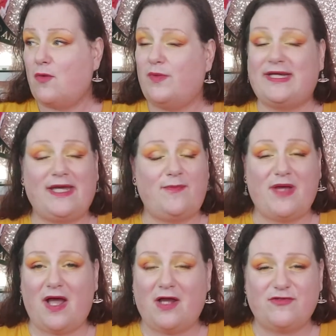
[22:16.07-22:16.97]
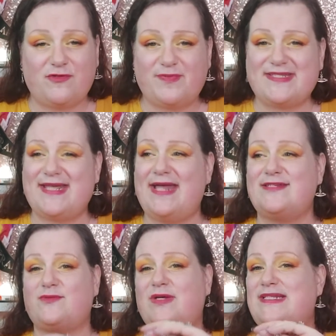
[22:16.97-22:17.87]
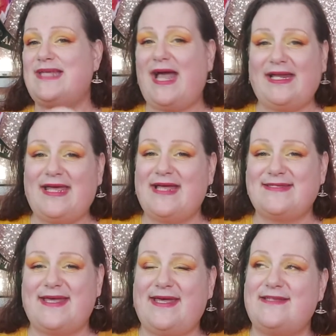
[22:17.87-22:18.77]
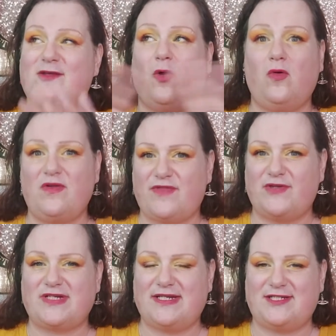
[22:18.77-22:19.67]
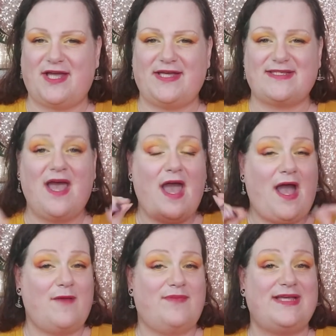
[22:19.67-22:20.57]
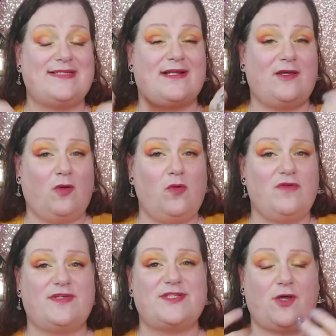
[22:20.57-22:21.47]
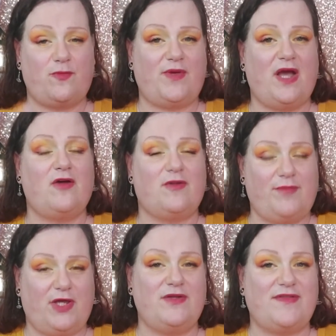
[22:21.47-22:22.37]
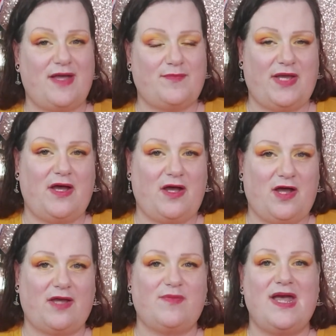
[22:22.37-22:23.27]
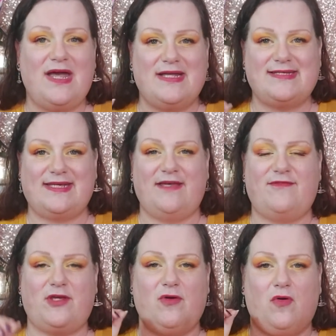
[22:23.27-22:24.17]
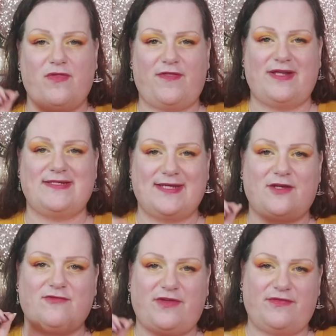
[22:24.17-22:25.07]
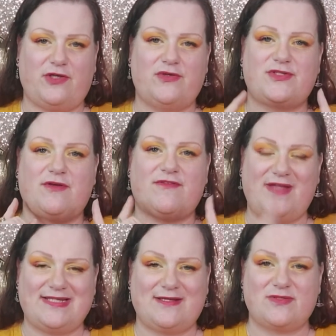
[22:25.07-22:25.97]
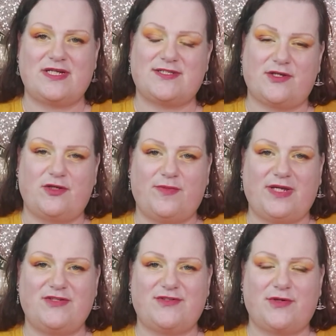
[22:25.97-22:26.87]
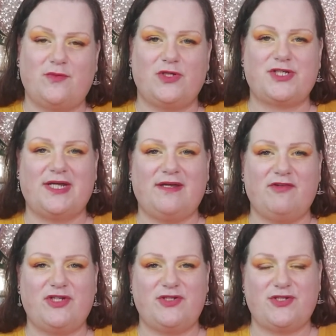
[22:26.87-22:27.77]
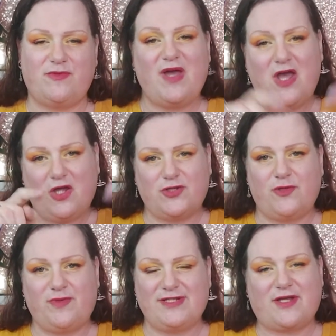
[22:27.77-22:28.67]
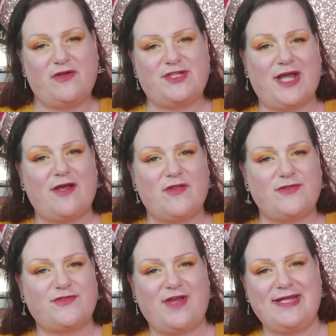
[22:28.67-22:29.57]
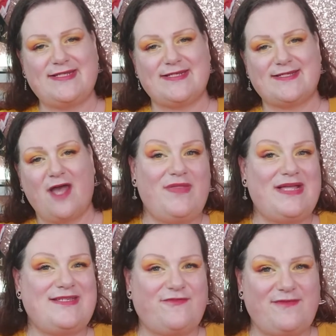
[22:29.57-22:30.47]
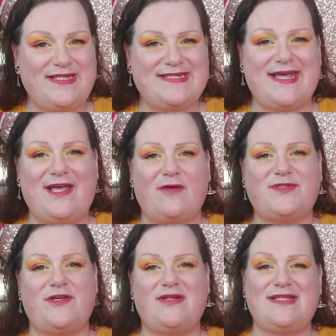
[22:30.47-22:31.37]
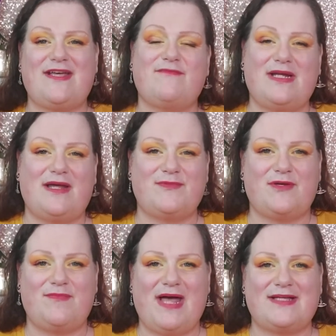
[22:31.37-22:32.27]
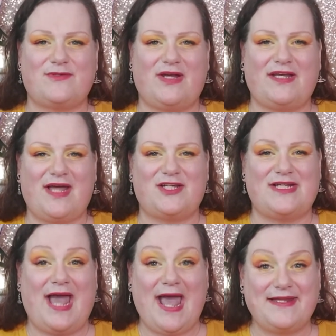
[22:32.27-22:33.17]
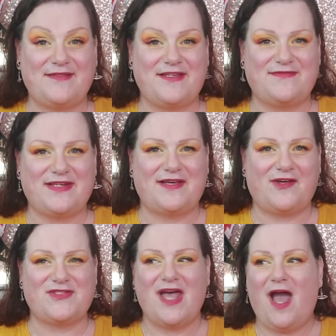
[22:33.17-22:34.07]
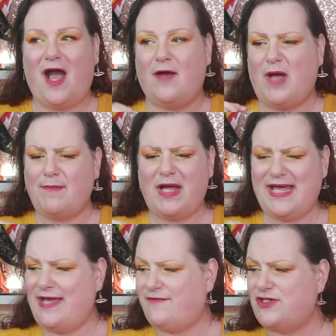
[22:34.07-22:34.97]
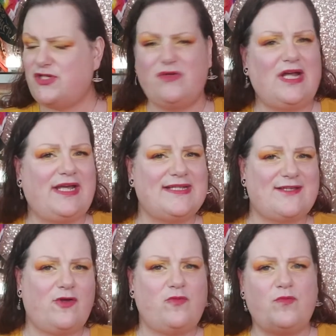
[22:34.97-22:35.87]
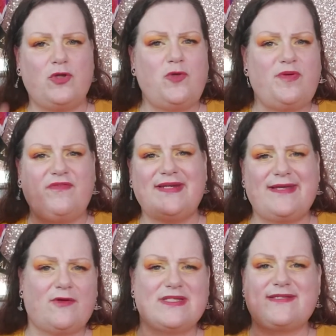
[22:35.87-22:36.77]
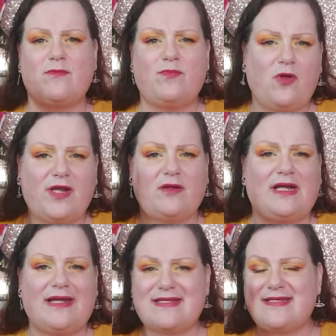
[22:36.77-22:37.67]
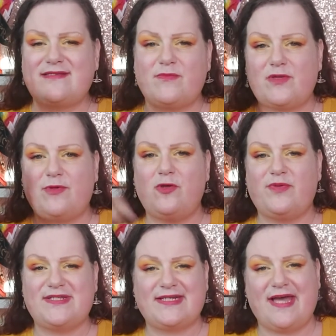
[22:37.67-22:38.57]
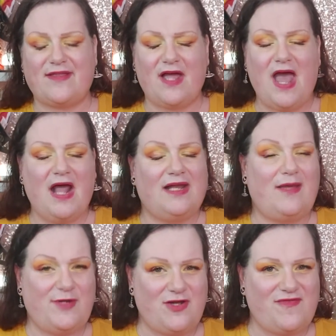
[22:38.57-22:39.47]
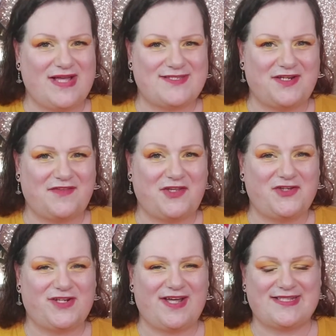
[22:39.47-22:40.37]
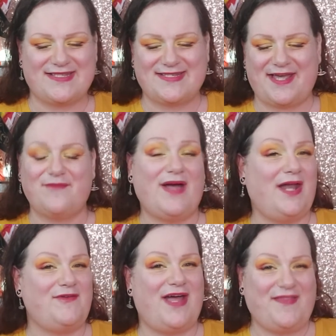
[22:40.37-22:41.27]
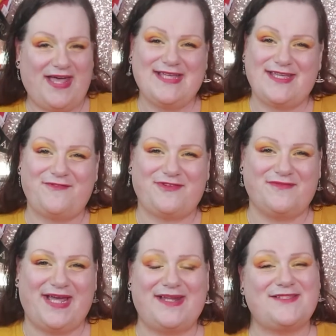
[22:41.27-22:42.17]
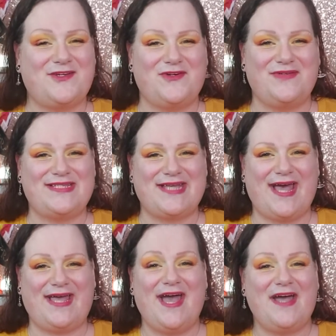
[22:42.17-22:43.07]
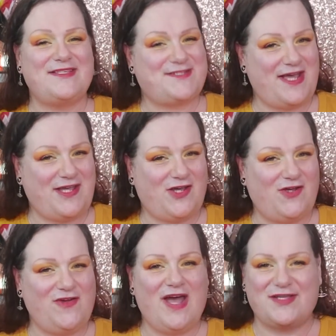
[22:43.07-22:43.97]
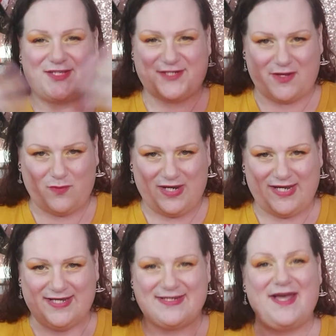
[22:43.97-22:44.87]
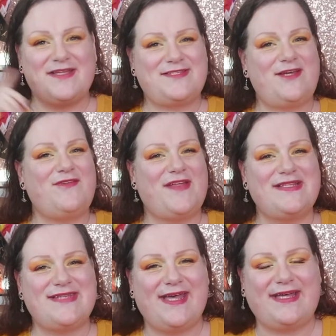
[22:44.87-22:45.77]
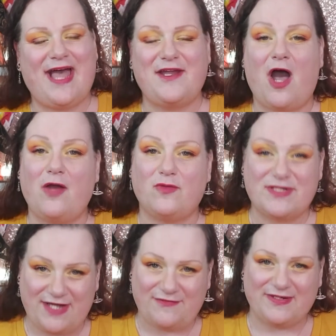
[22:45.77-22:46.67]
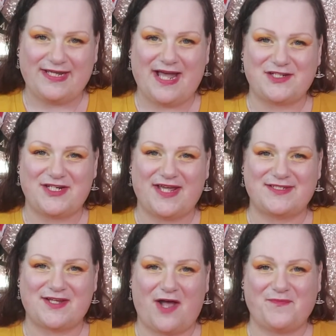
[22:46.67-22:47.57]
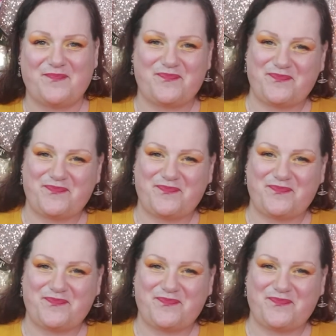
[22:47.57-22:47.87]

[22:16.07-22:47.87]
We keep it 100%, we tell it as it is, all of those cliches, and basically all of us go beyond that PR hype to give you authentic reviews. So if that sounds like something you'll be interested in watching here on YouTube, do please go and check out those creators. But that's it for me today. I'm so glad to have my laptop back so I can actually edit these videos. I might even do like its own blooper video at some point, collecting some of the bloopers together. Let me know if that's something that you'd like to see. But anyway, that is it from me, and as I always say, stay you, stay weird, stay authentic, and I will definitely catch you next time.